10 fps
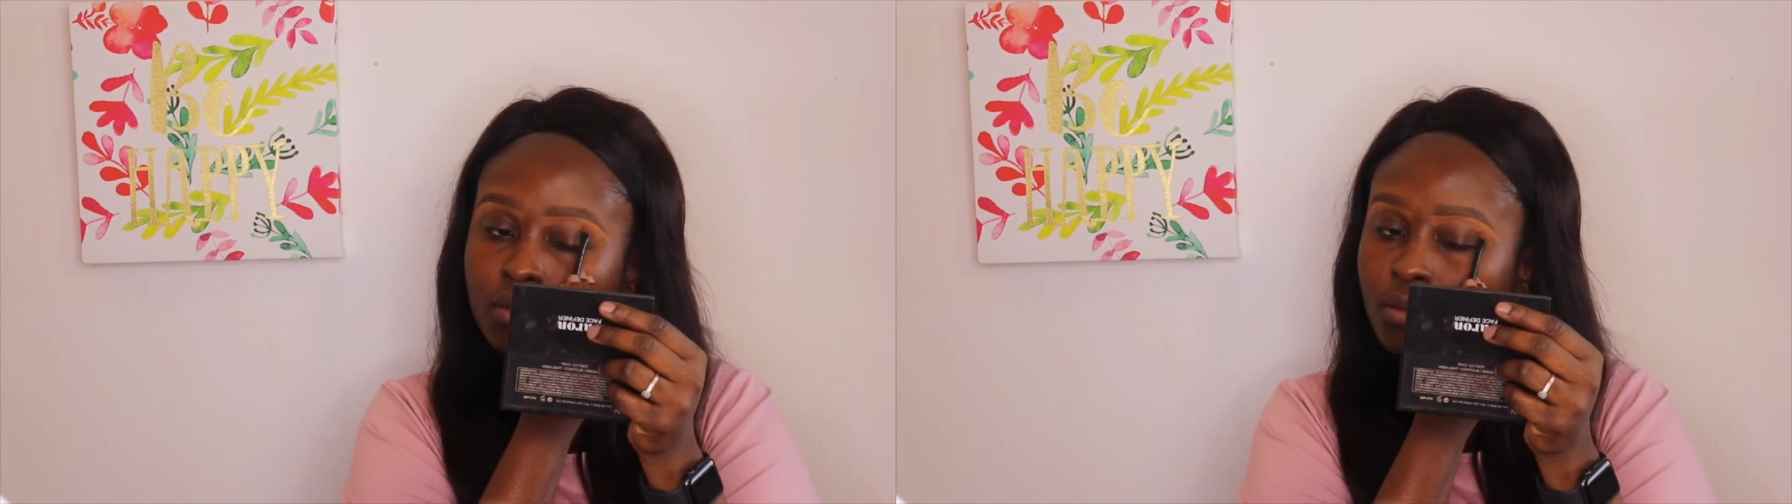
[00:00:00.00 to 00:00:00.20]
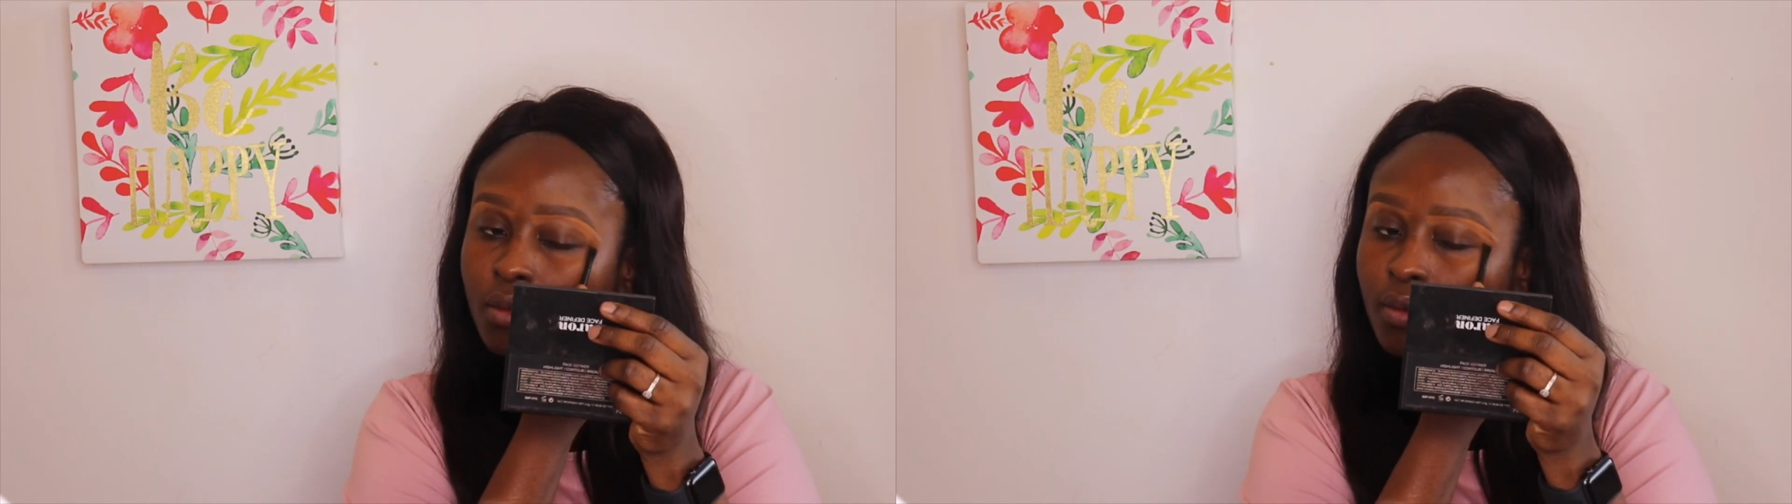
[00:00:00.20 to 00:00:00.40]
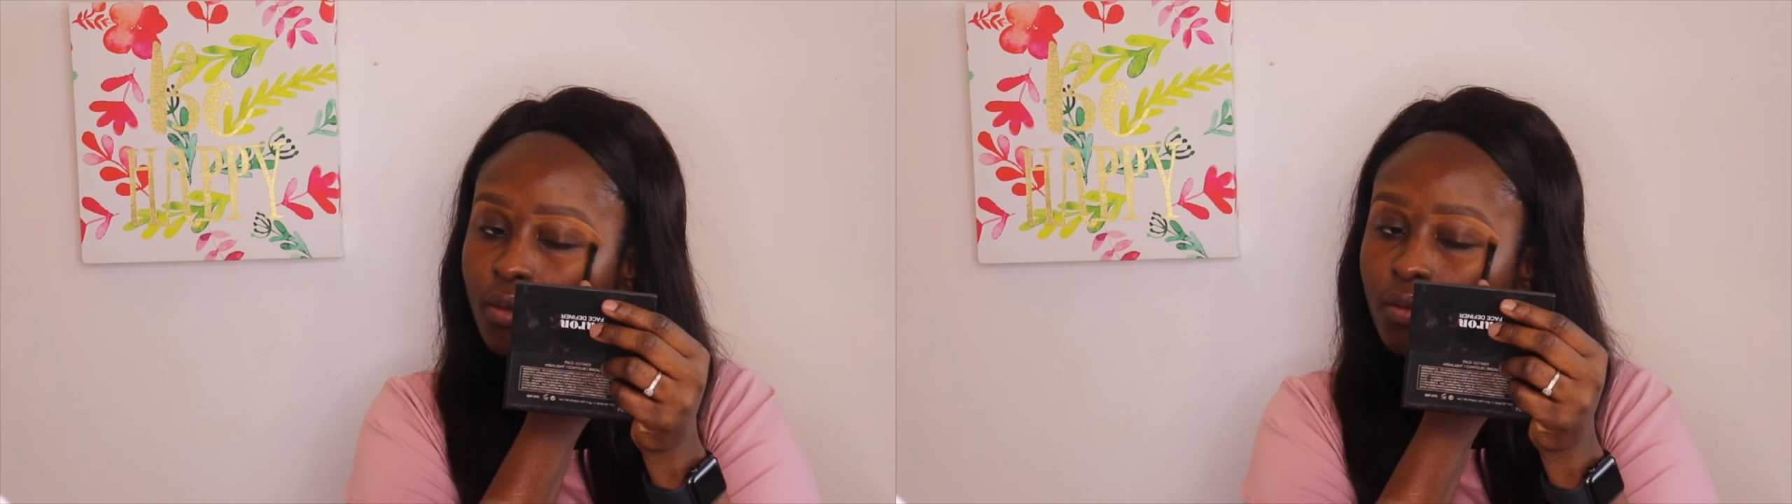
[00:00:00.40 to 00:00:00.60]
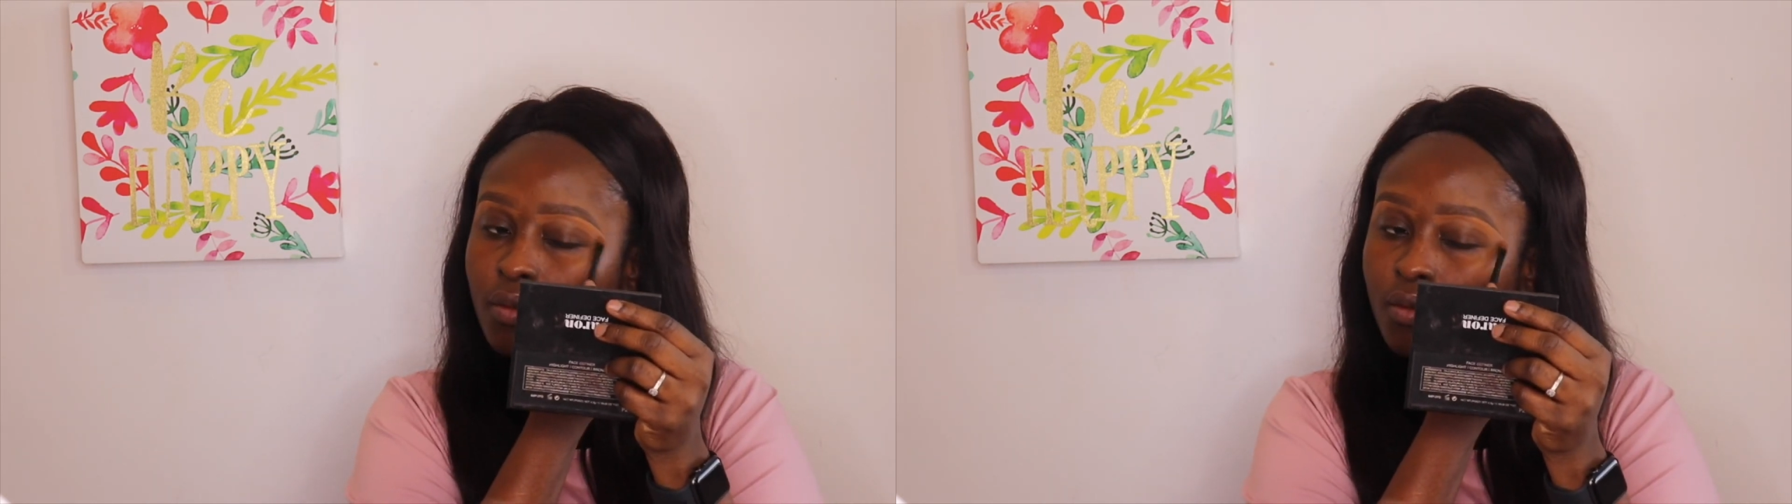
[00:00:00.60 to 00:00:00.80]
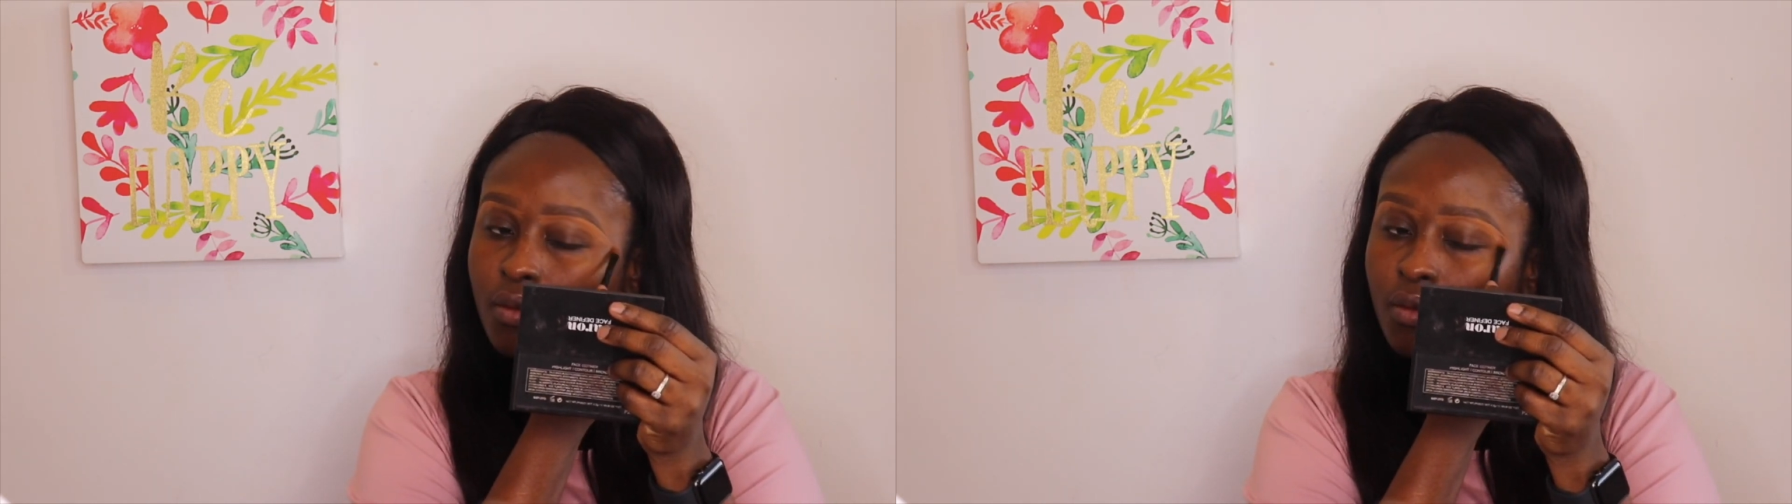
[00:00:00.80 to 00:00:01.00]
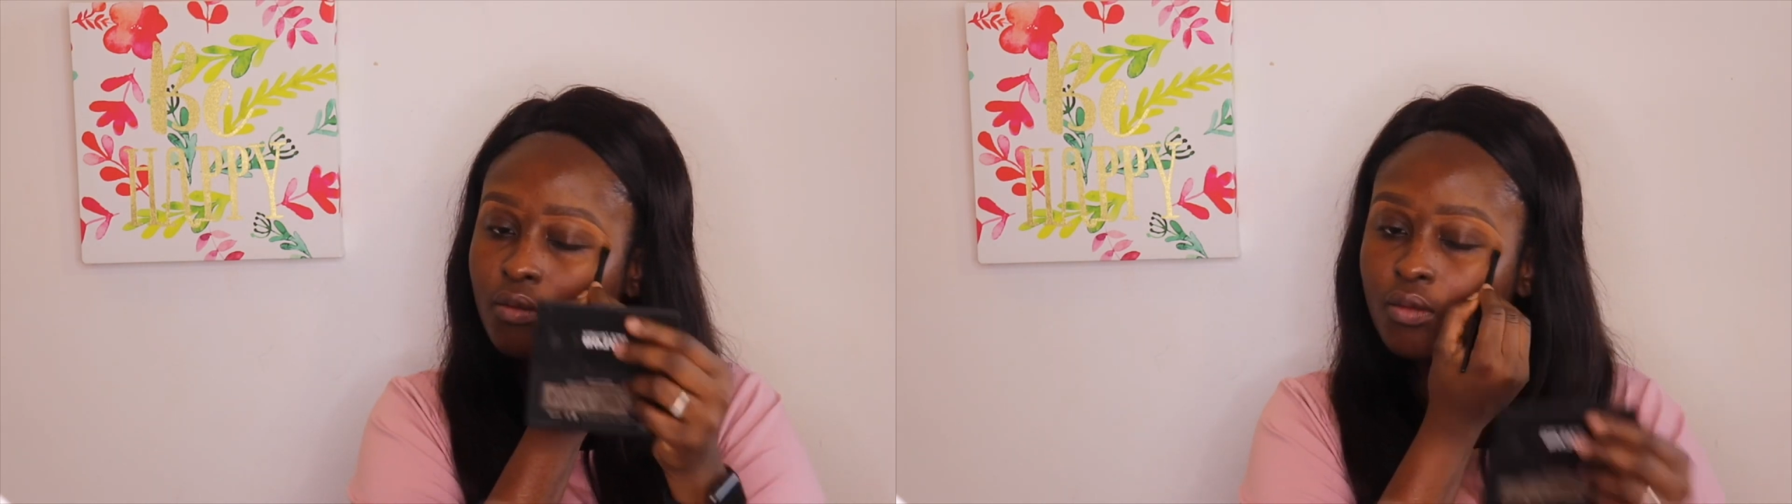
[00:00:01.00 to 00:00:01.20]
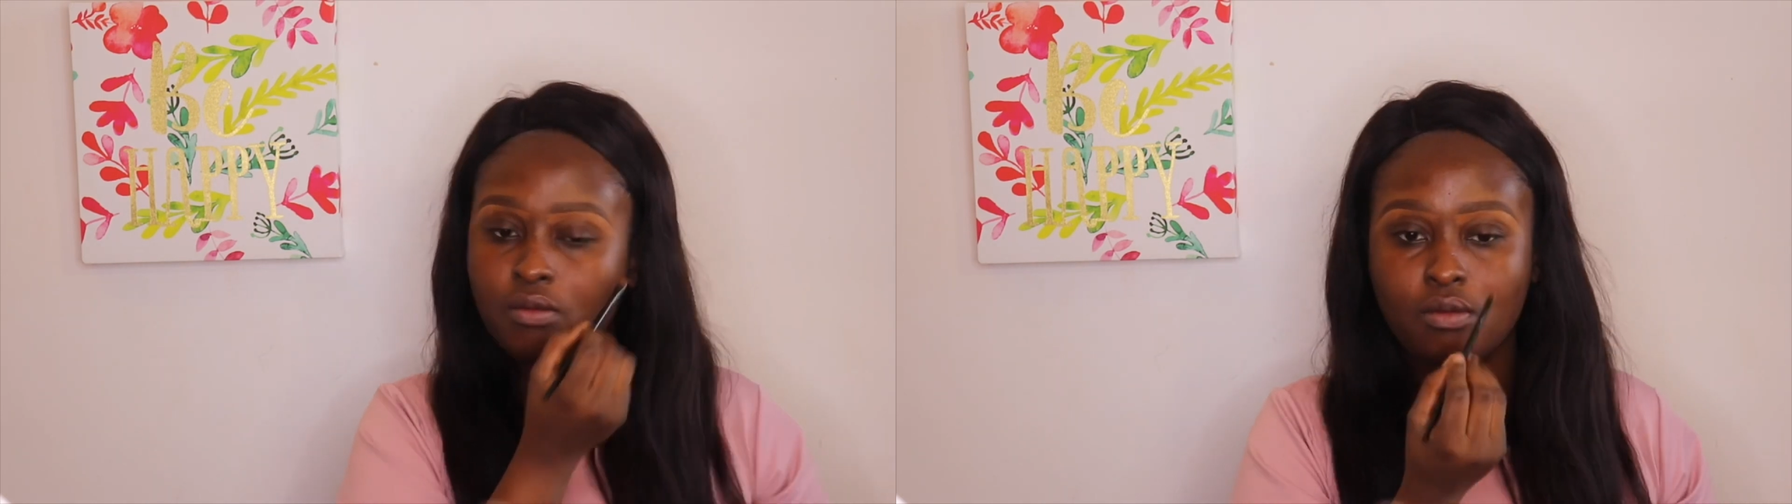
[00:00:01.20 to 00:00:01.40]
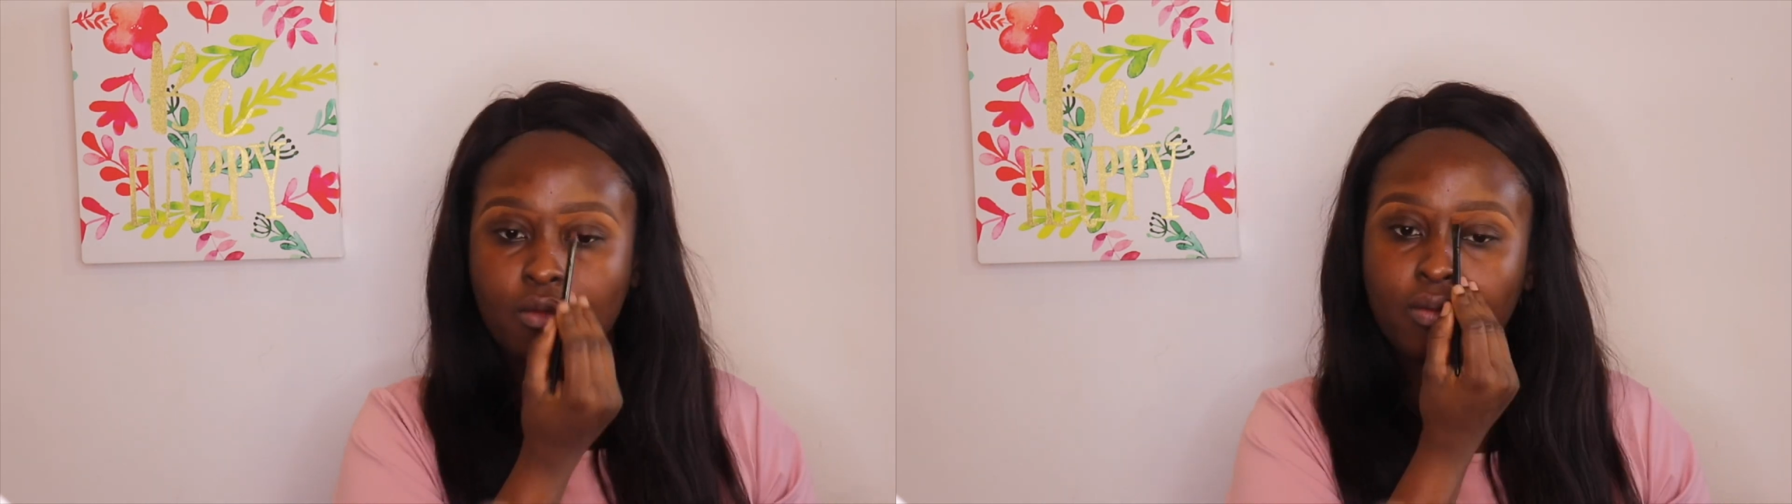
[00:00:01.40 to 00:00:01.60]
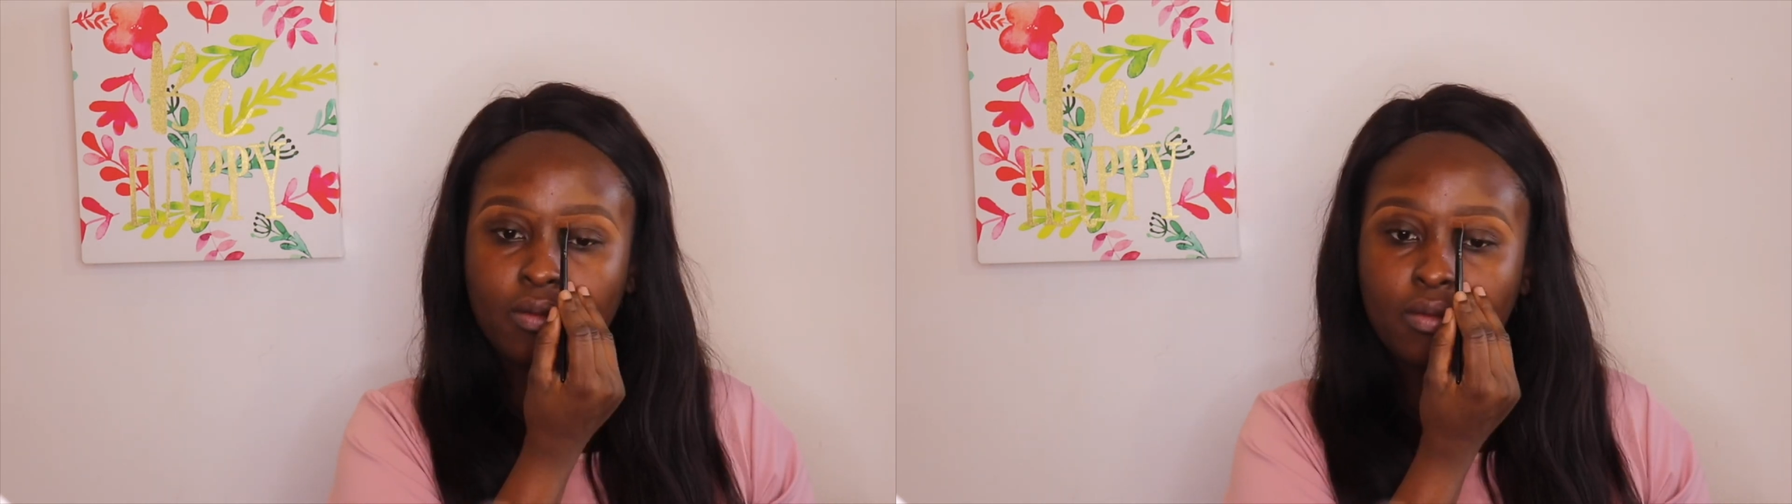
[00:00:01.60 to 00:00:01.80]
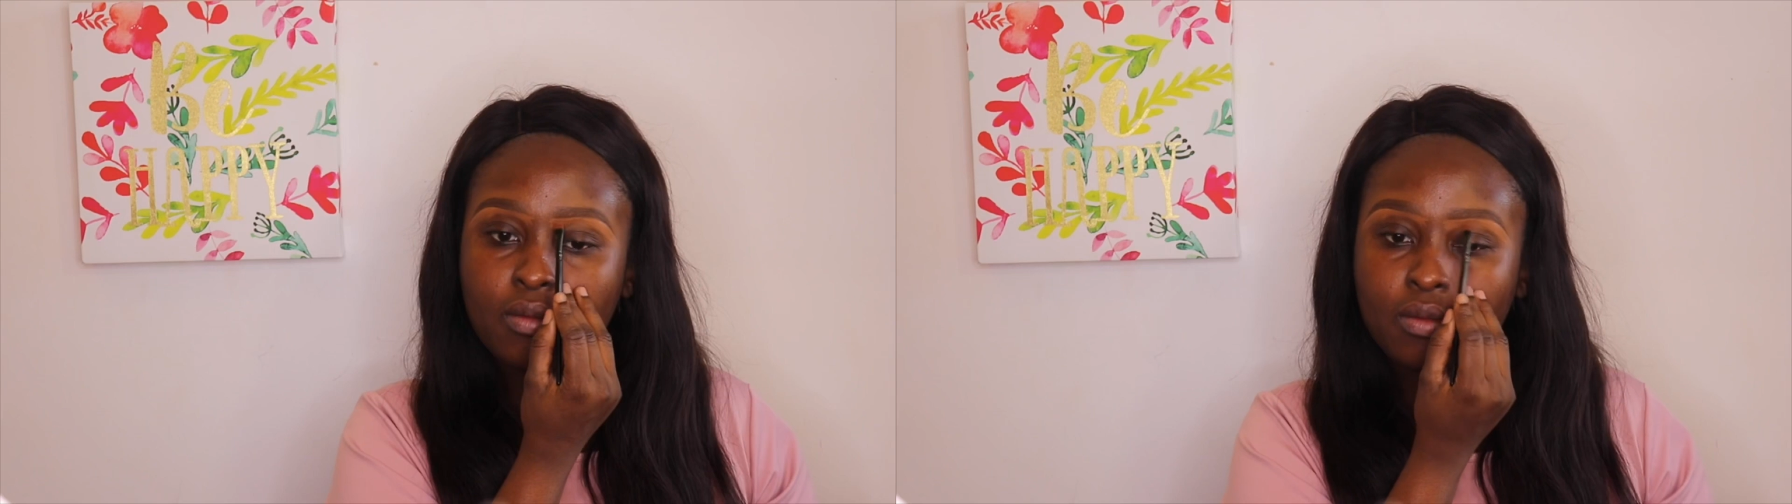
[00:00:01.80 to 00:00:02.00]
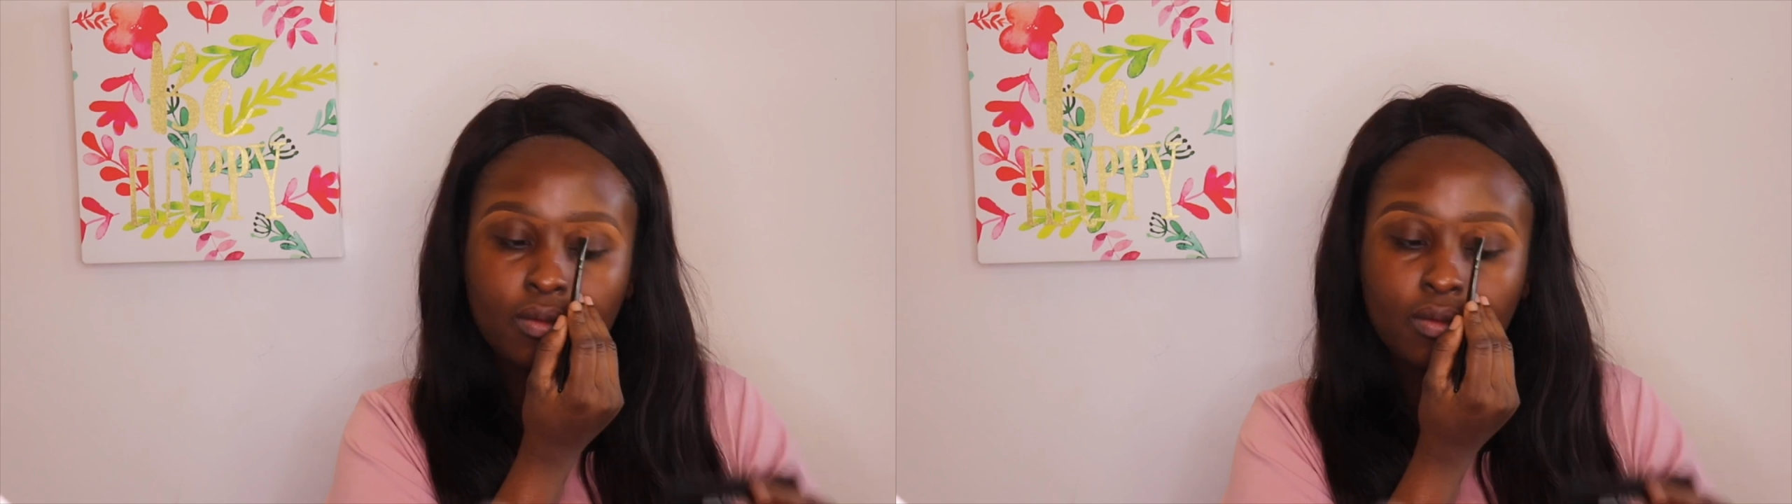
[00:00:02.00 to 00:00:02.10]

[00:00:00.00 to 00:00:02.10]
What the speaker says: first before going to the